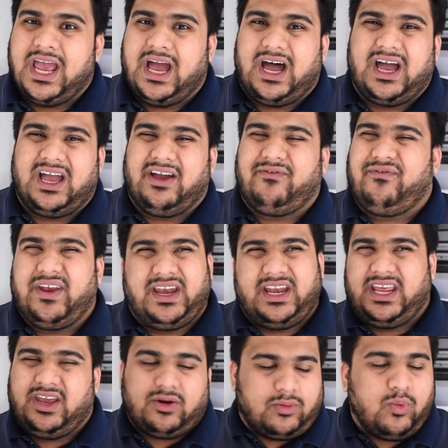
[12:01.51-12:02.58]

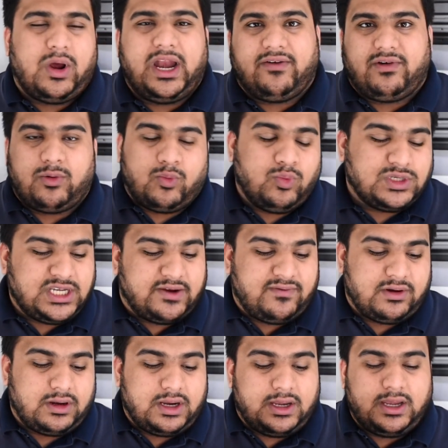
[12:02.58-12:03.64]
Affinity or
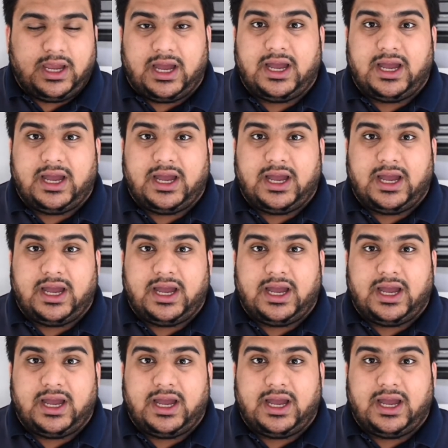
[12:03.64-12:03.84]
whichever